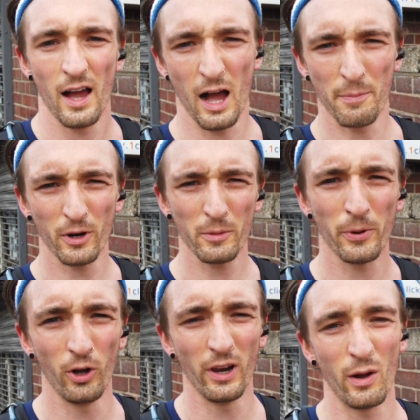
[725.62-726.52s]
I put a
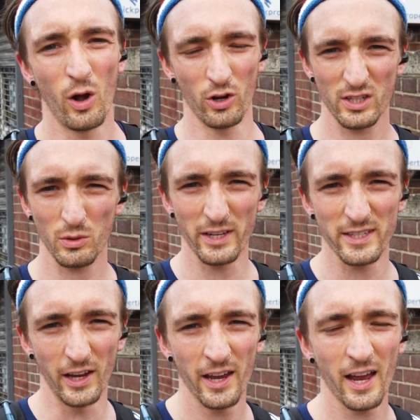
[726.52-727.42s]
poll out on
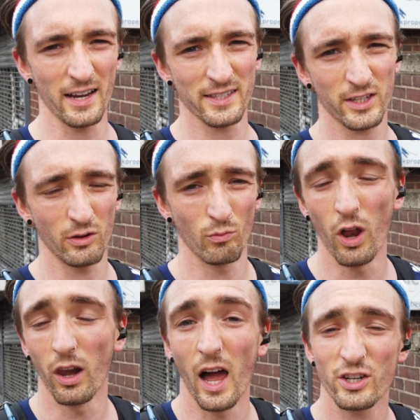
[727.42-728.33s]
Twitter asking
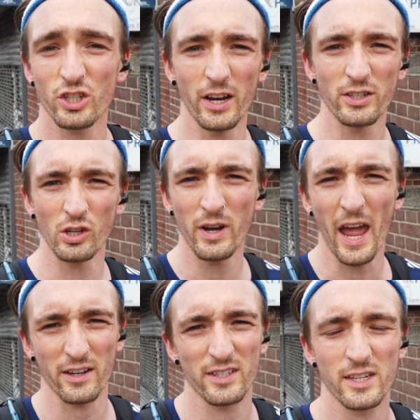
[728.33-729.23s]
what line should I do
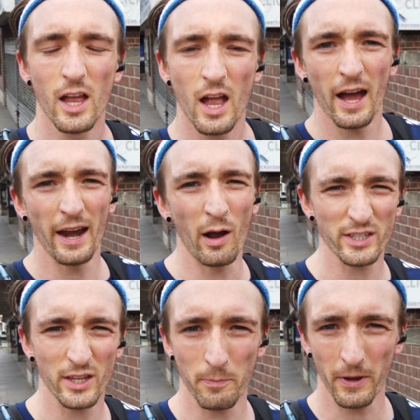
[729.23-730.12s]
next, and out
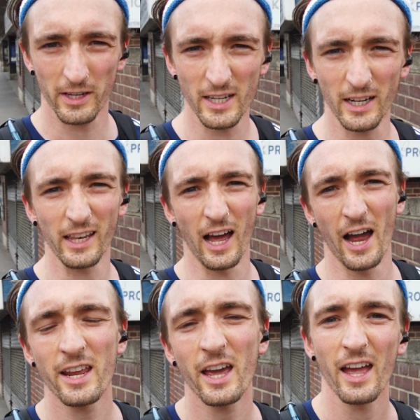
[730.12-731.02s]
to the Piccadilly
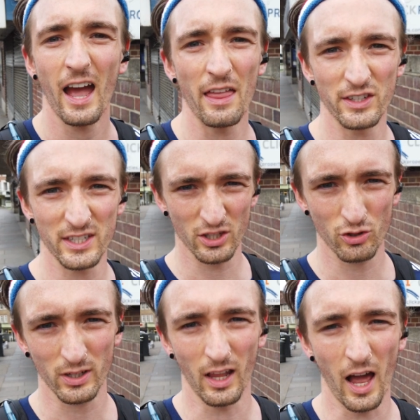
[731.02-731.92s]
Line and the
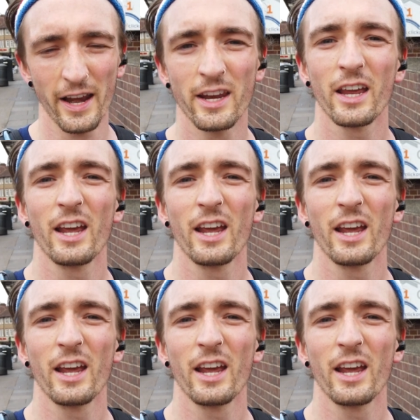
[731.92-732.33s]
District Line,